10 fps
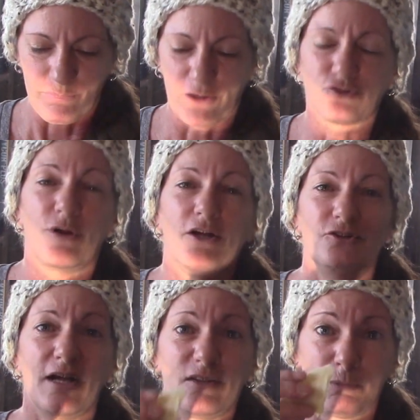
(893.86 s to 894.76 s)
That's right.
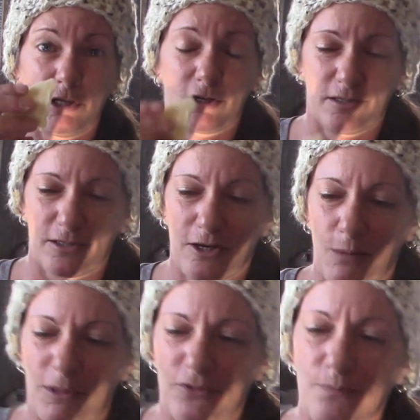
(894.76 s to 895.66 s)
You guys belong in the
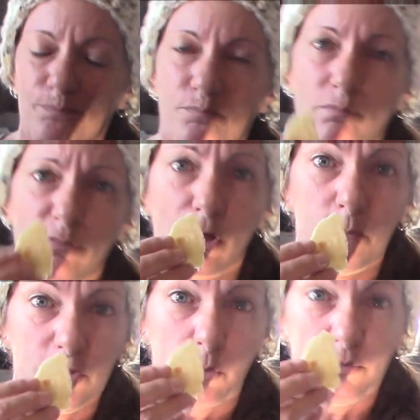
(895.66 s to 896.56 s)
comments. Let
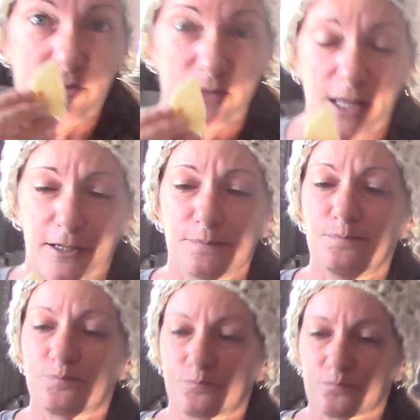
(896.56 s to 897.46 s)
me know what you think.
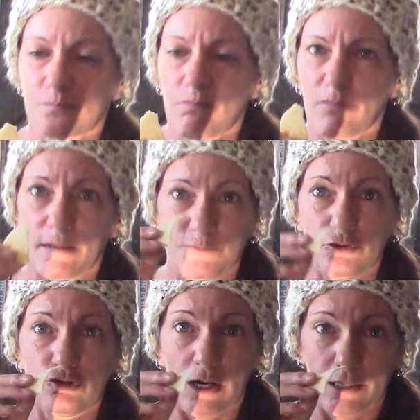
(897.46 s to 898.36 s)
If you
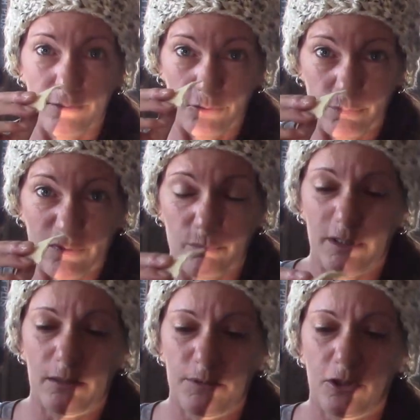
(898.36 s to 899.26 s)
try this
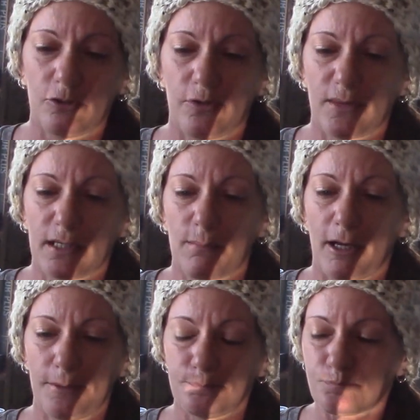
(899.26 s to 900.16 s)
recipe, let me know what you think
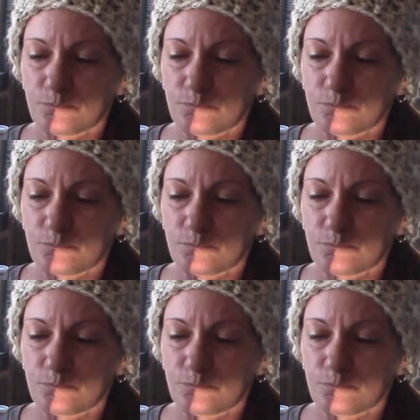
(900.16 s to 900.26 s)
about it.